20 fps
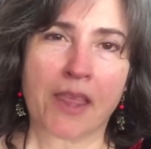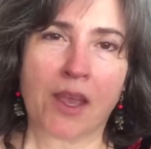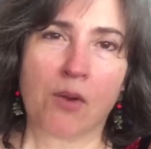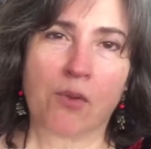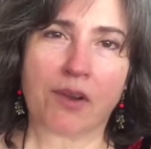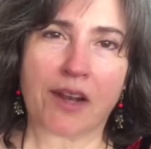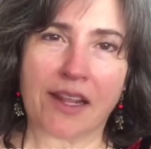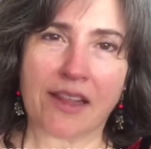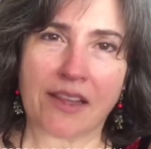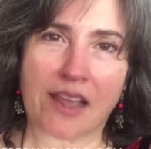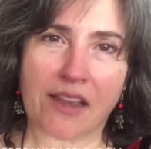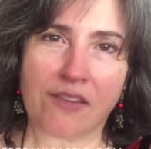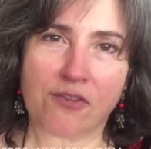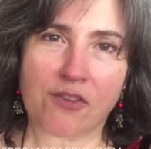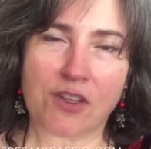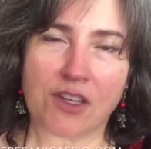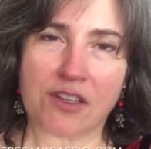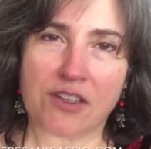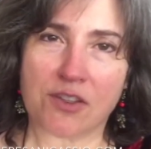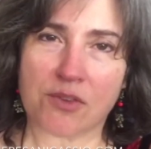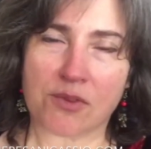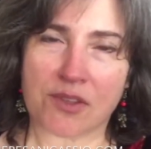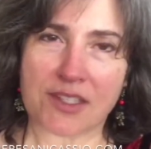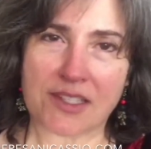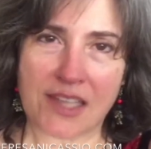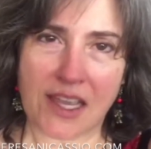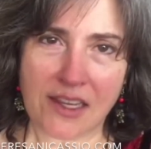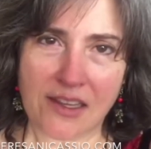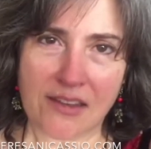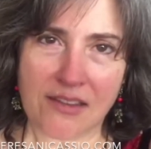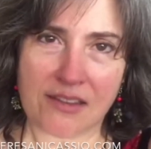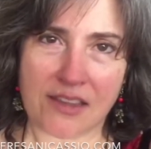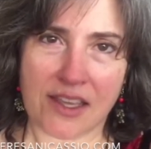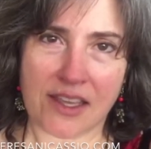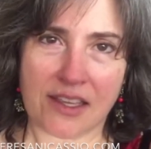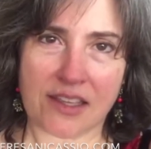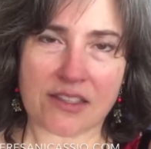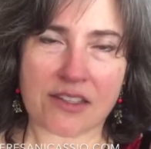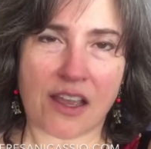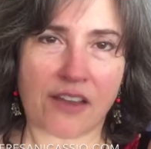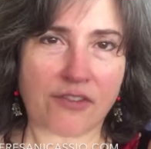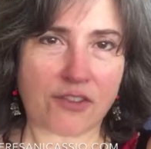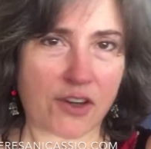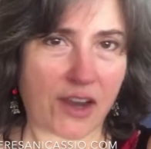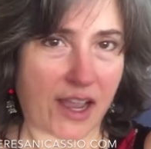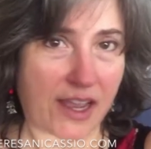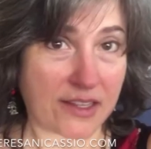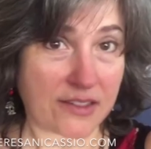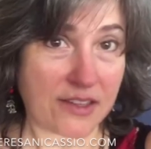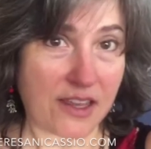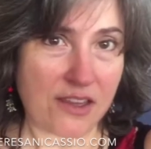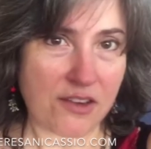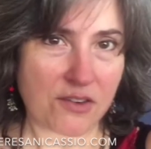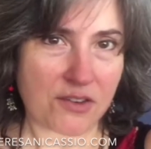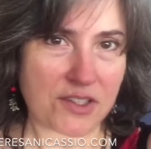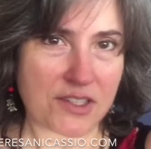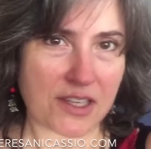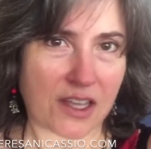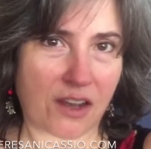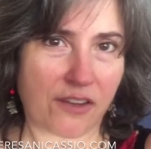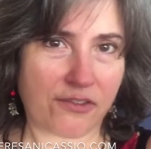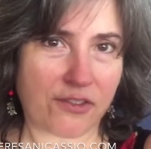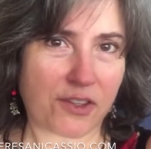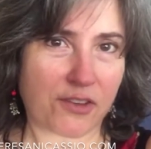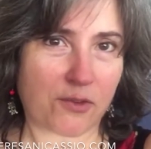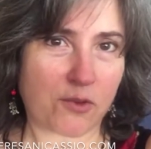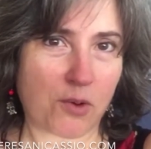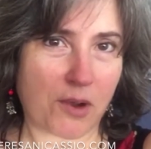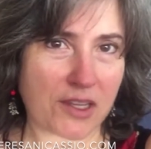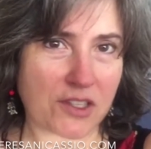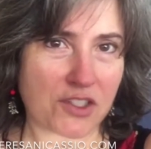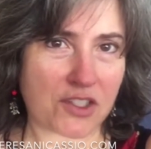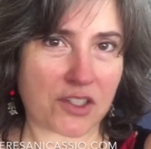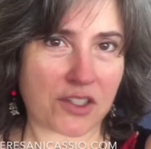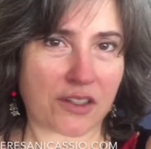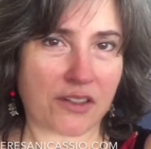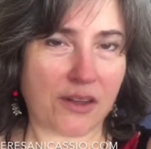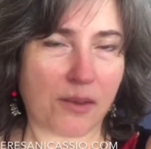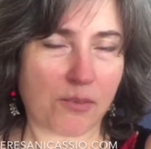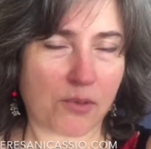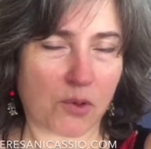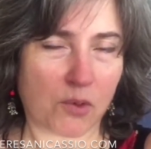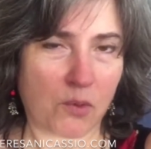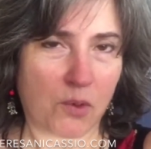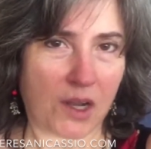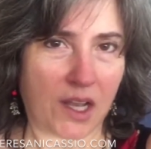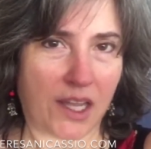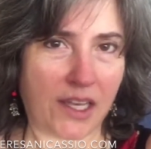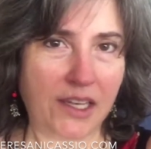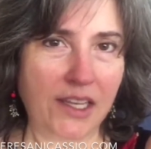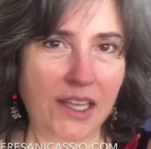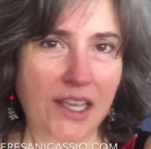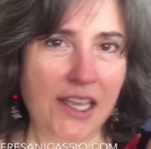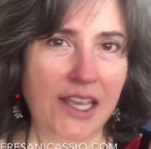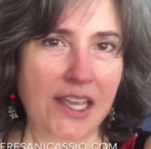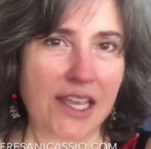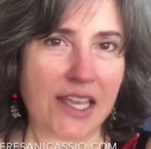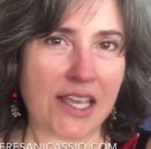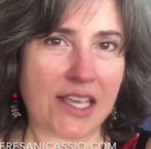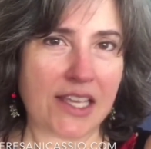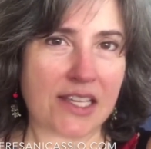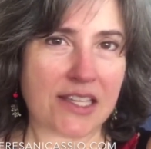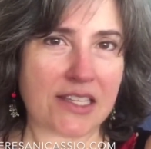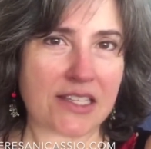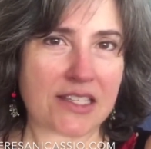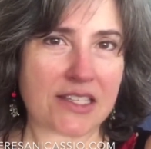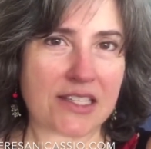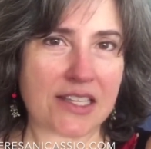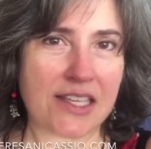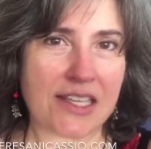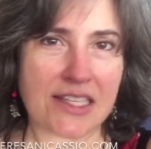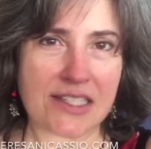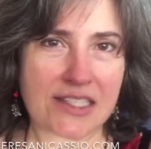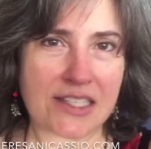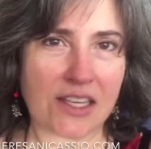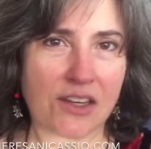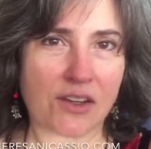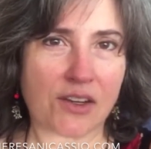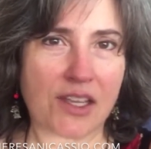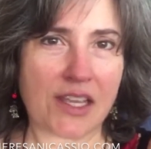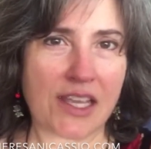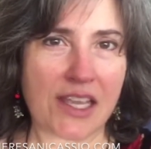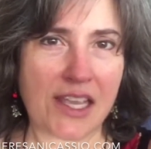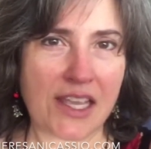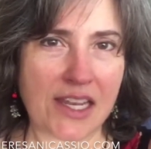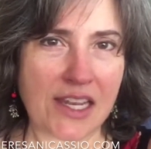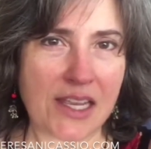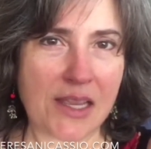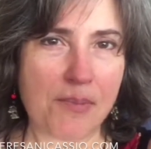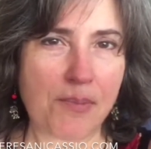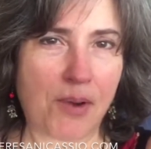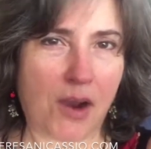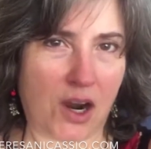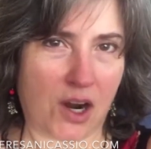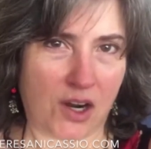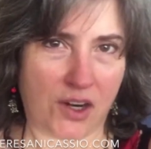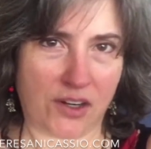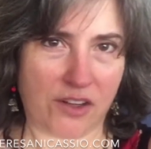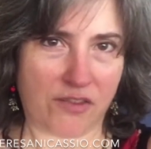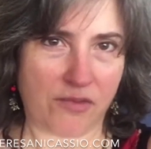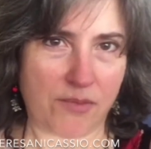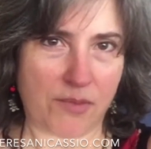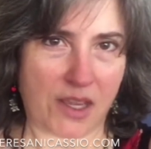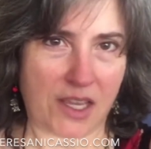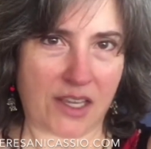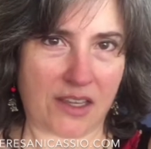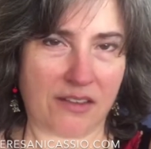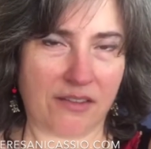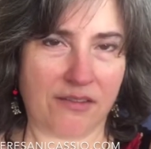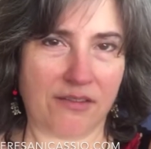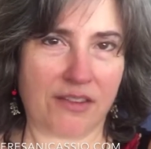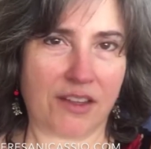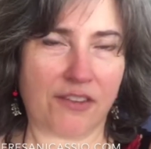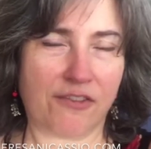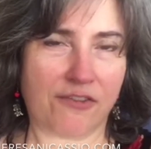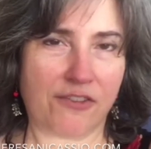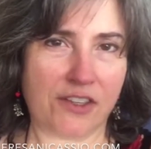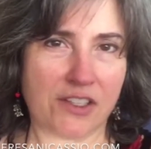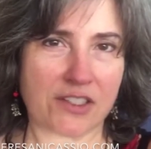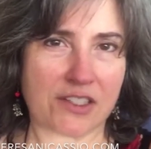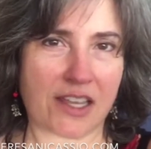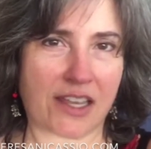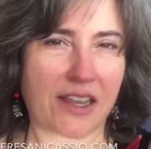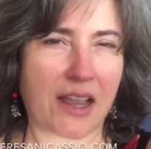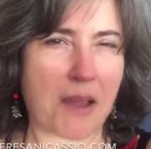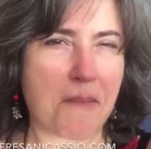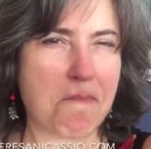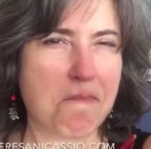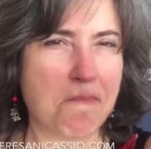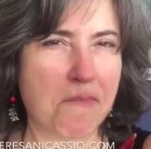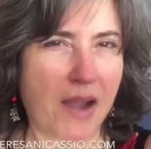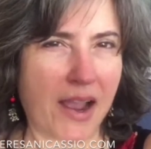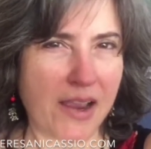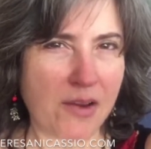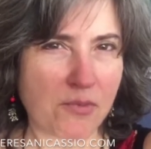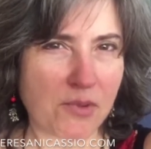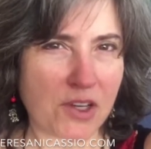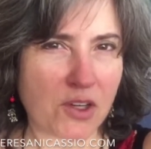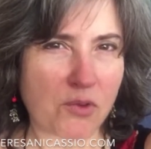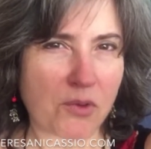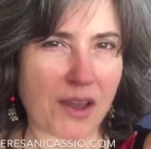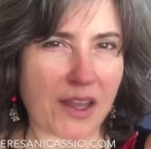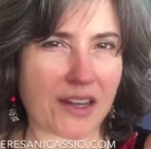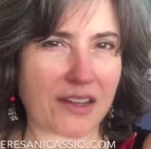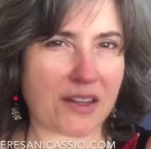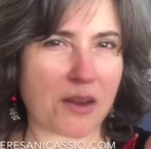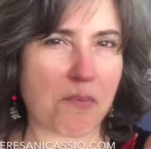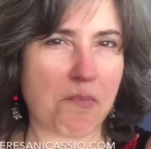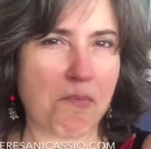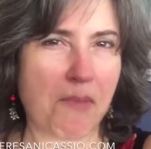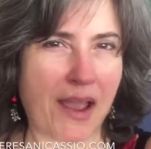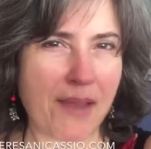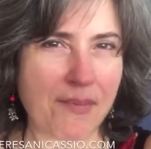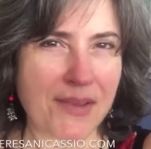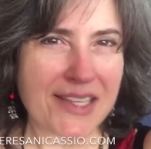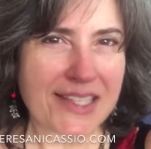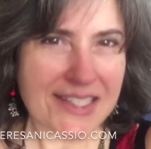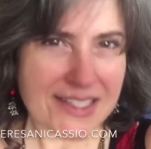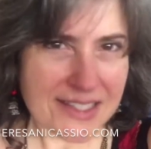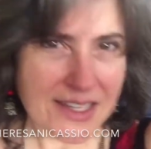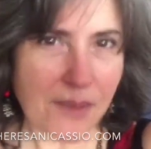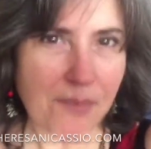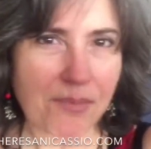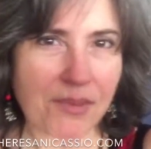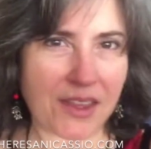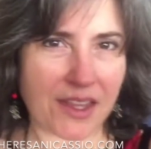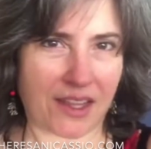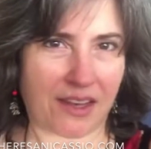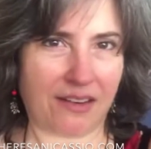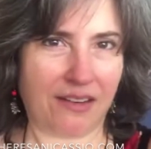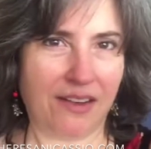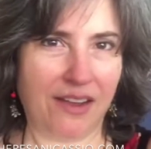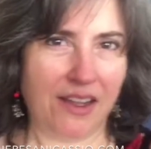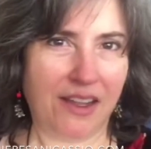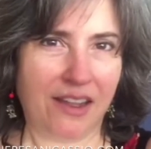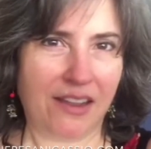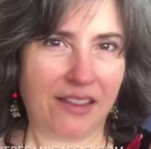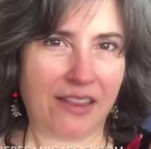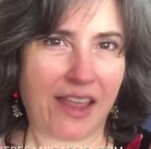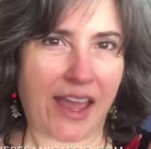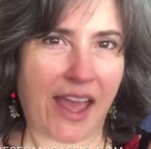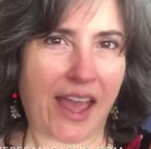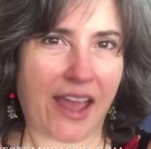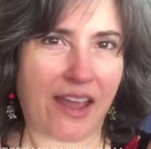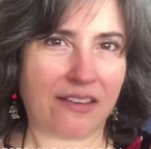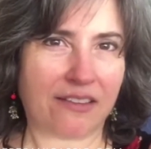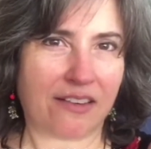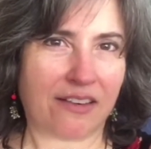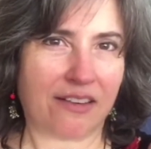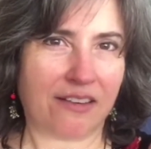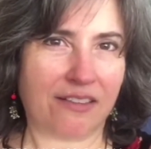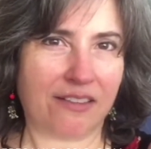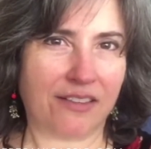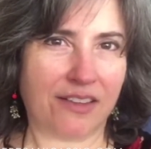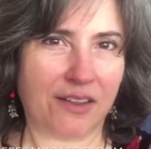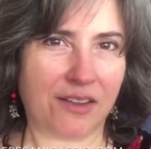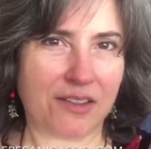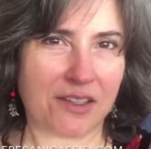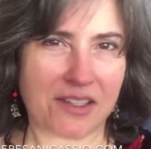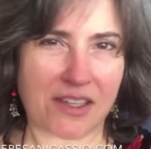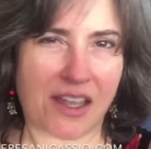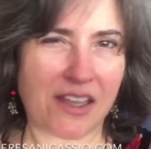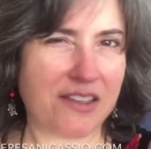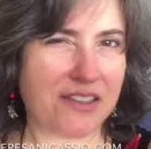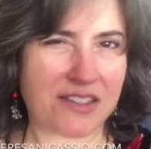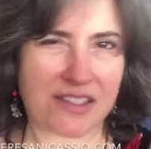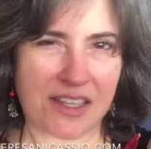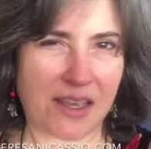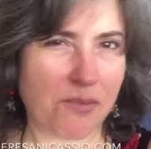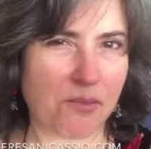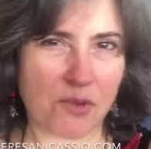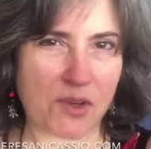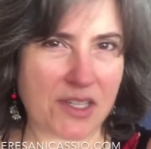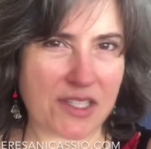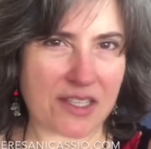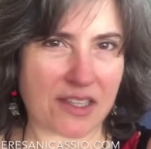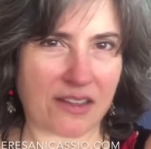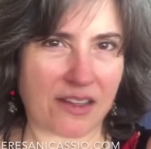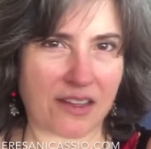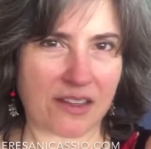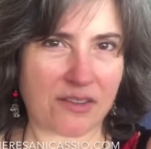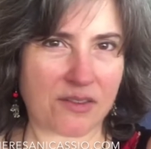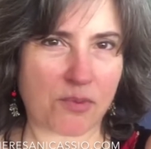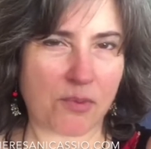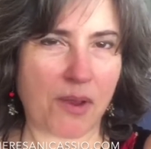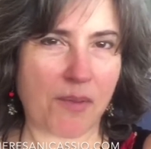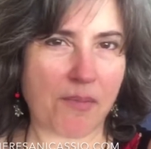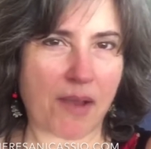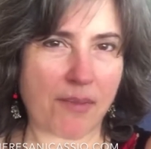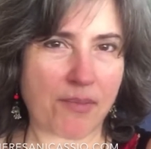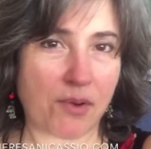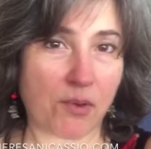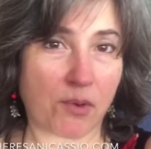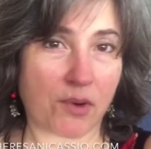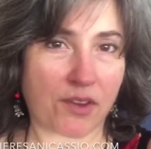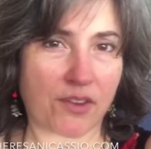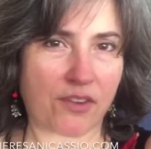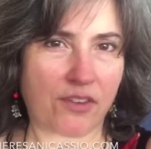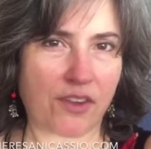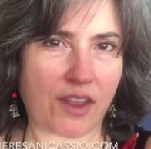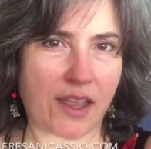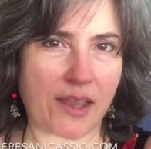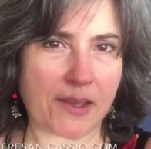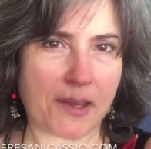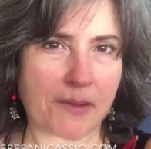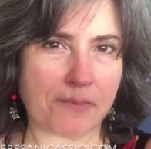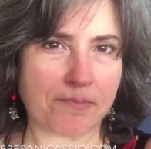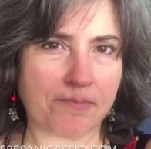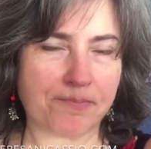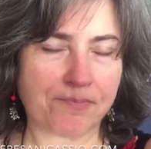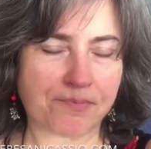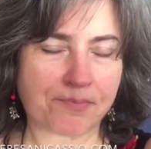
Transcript: what I'd like for you to do, the second thing, is, after asking yourself the question, number one, is there any part of me that feels like I might regret it? There might be something that, some reason that it might be worth staying.